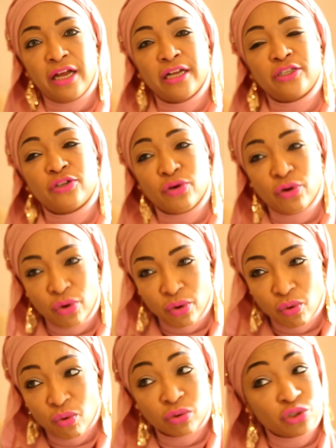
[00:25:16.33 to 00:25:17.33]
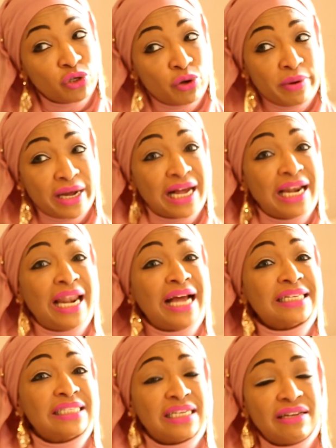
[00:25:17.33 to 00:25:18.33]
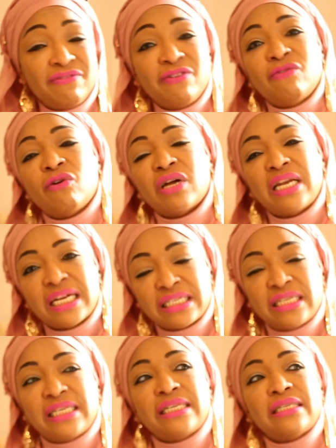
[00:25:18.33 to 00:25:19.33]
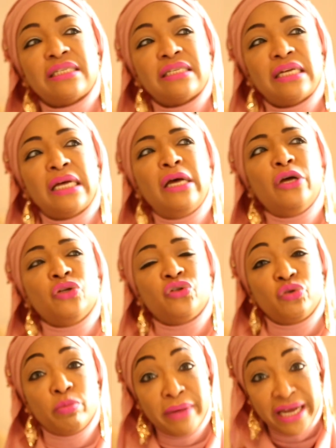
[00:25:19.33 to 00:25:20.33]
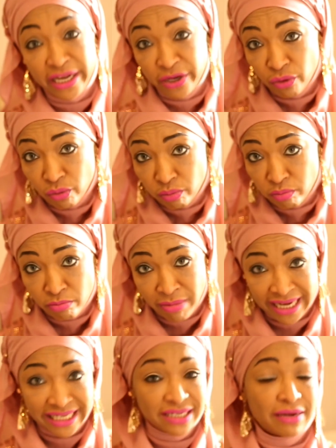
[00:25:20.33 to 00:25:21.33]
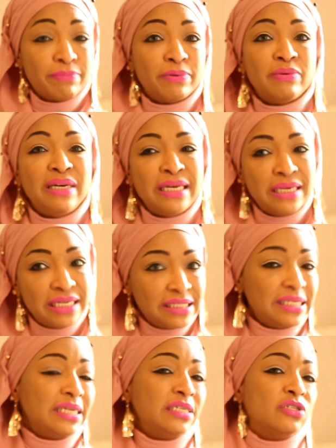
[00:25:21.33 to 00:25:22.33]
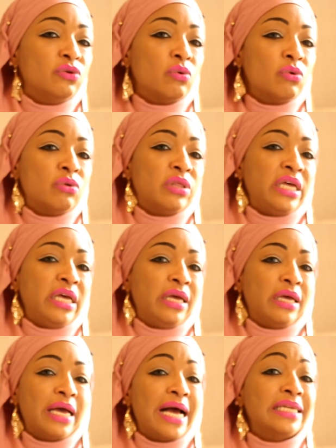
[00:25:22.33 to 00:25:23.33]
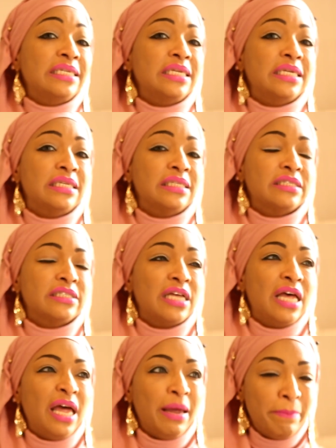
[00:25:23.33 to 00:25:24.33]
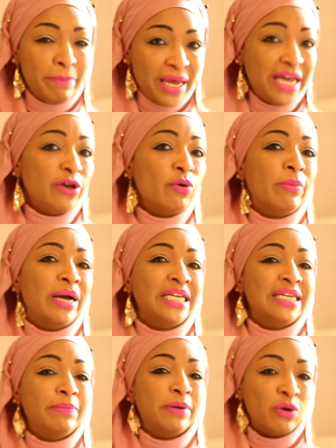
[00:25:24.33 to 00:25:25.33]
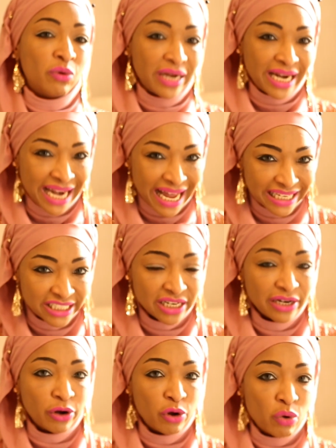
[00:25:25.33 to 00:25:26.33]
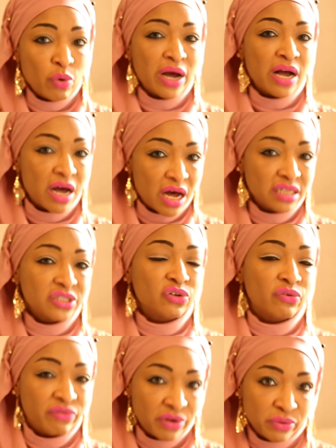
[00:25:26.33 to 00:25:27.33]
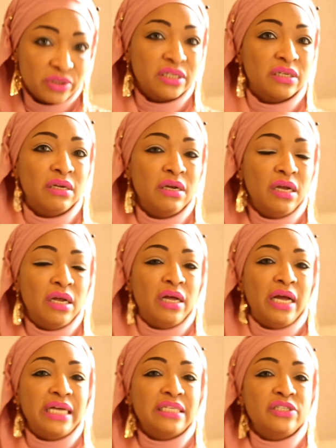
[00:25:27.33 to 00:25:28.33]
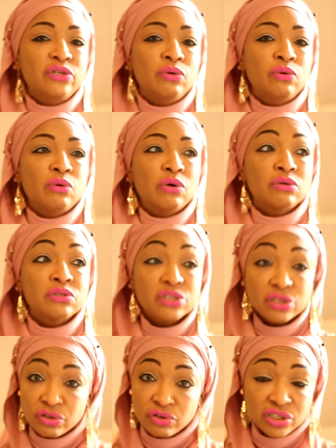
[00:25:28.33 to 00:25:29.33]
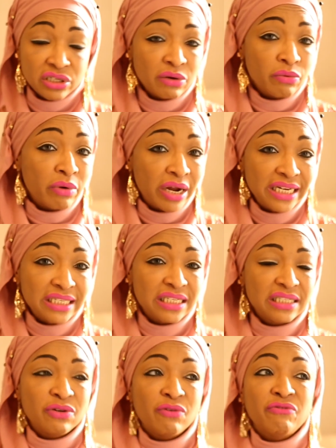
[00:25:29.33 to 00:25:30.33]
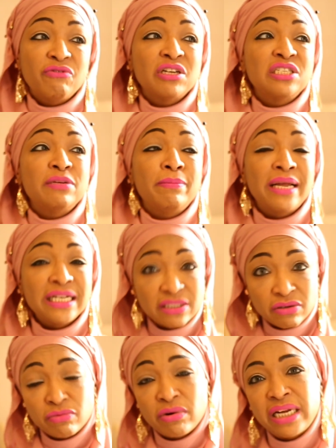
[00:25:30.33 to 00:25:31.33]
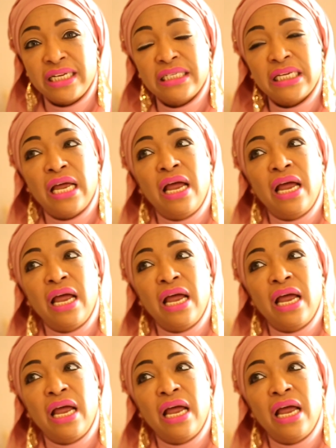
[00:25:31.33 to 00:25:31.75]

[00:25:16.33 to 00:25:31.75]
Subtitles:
to go and collect it if you've not collected it, to make your mind up. Listen to all the candidates. Make your mind up, and on election, go and cast your vote. It's your constitutional right, it's your fundamental right,